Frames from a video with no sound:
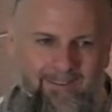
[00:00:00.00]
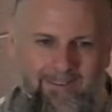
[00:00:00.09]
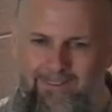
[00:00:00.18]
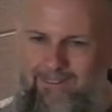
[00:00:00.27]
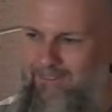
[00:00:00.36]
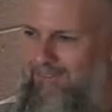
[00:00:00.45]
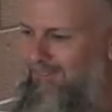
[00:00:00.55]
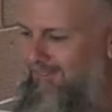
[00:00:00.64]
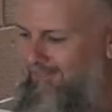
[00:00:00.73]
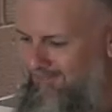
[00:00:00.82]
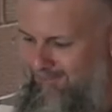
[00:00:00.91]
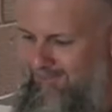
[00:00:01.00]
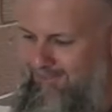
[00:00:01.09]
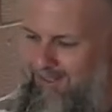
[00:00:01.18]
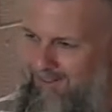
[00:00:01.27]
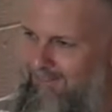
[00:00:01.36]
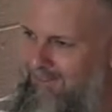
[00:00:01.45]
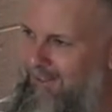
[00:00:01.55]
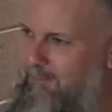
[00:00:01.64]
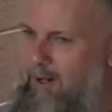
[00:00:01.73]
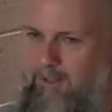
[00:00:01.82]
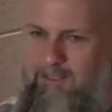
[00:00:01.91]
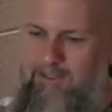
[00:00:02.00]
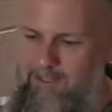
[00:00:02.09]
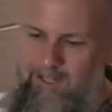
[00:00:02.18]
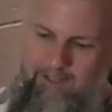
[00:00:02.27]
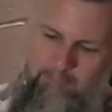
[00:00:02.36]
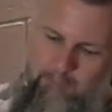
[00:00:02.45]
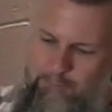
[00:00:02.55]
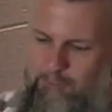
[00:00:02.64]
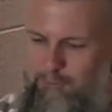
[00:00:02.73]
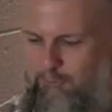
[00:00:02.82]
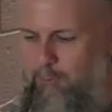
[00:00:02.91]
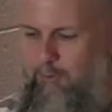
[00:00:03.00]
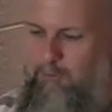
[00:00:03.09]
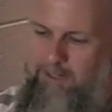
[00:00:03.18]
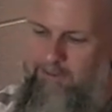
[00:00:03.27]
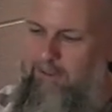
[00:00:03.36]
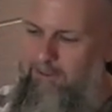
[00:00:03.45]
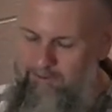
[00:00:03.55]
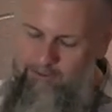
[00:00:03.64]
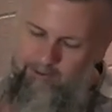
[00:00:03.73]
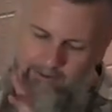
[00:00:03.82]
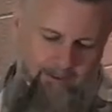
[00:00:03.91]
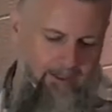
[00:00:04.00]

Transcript: you know, he'll get the modeling clay, squish you back together, you're good.